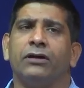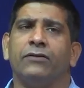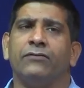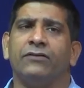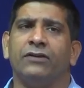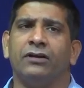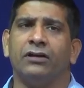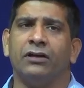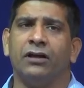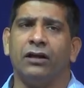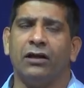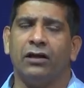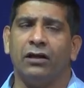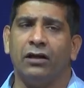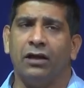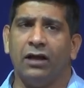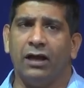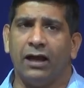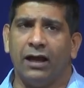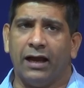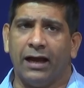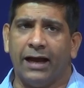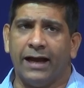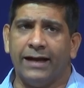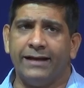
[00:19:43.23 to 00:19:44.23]
Even
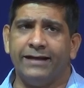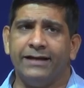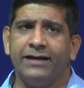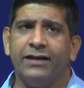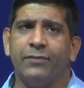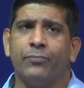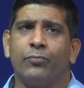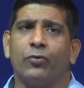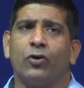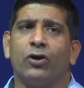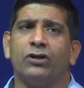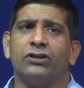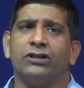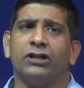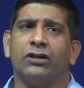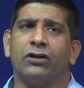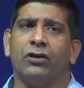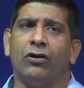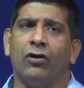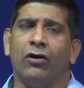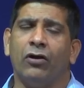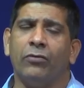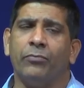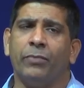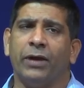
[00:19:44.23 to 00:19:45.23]
I did a project
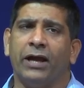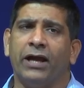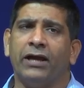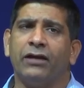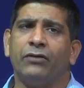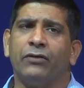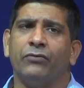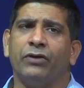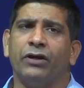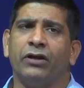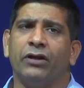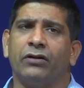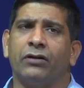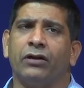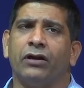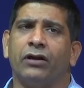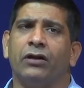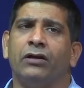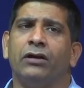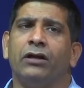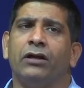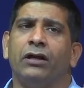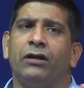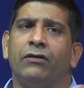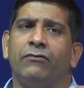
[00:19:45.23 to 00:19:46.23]
long back
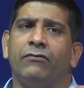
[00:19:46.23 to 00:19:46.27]
where